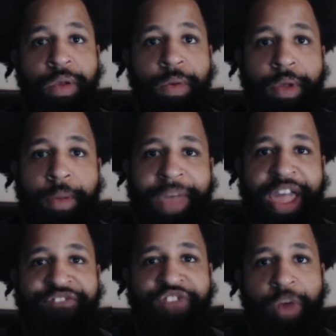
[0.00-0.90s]
being
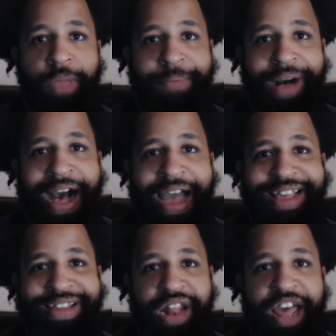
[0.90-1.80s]
firmly behind
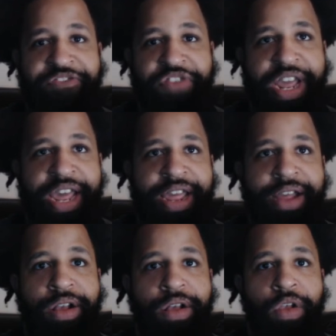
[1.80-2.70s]
his left knee.
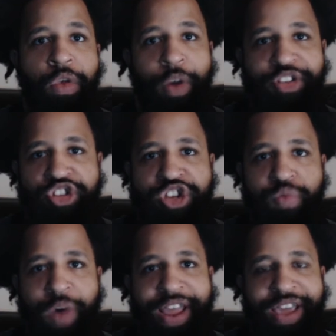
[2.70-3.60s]
When you're
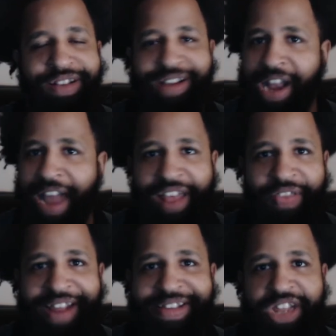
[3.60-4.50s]
sweaty, a lot of that
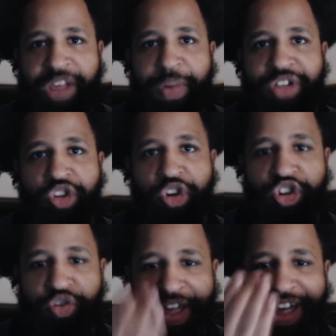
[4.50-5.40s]
is slippage, so you're
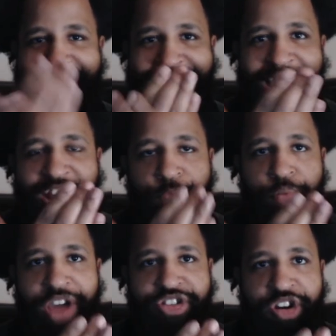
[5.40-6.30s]
using a lot of
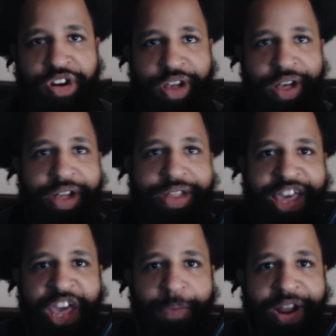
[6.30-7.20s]
pressure to
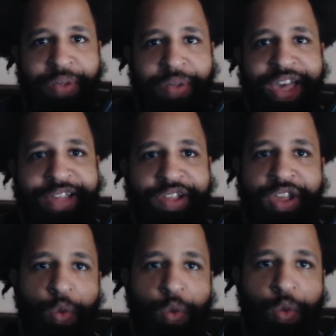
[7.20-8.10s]
keep it in place.
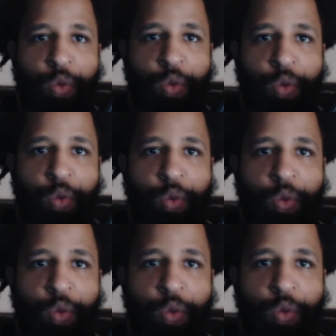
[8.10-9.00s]
When you have
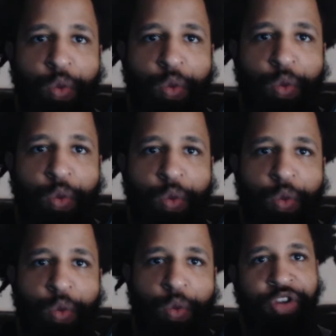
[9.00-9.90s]
those wraps
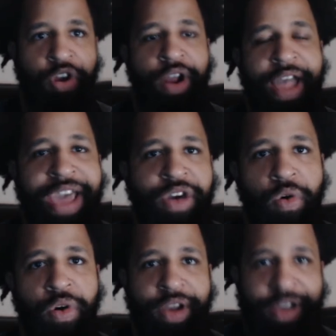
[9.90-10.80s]
on your
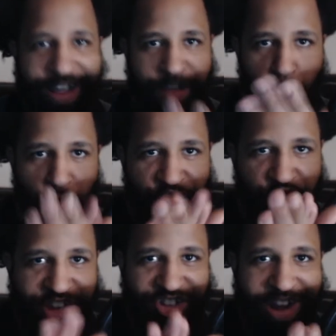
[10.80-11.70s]
ankle, it's more
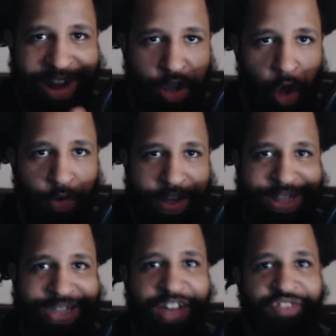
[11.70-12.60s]
friction and it's holding
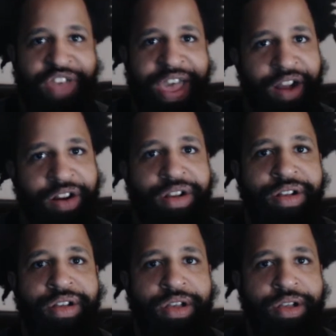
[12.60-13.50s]
itself there.
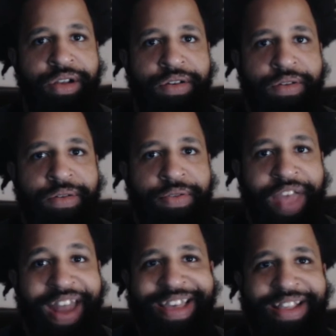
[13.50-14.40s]

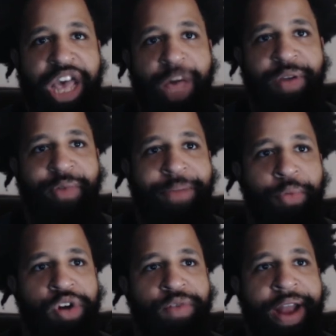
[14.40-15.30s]
That is helping Ray
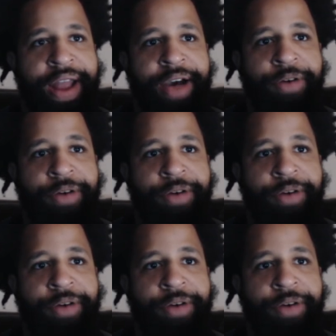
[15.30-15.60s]
Borg right now.